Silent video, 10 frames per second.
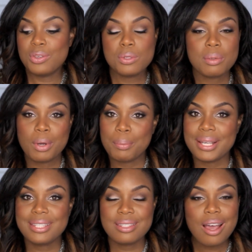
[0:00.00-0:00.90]
use them on
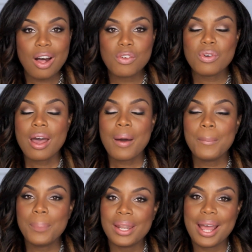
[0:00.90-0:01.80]
myself,
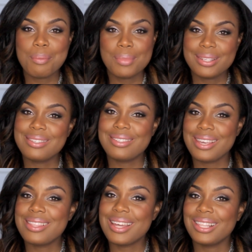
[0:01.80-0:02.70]
but I must
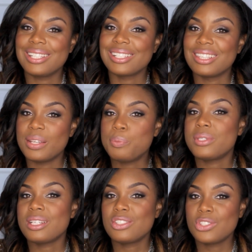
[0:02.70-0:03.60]
say that their
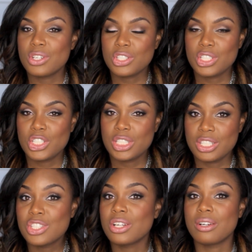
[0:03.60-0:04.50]
lipsticks
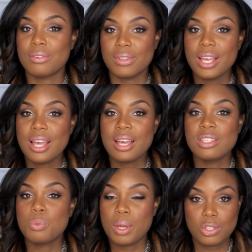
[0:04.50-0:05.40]
deserve
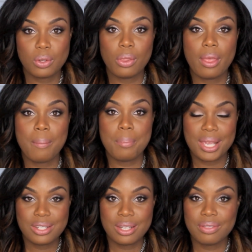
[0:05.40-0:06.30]
special
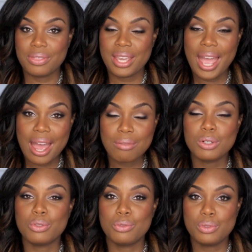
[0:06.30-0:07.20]
mention. They
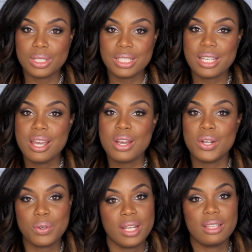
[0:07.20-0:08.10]
have really
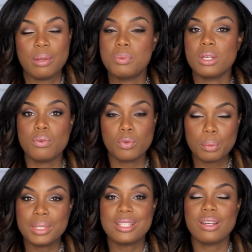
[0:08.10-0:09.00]
great lipstick
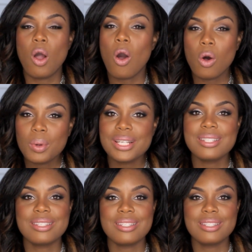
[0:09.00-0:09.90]
formulas that
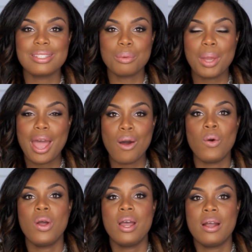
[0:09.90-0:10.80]
always somehow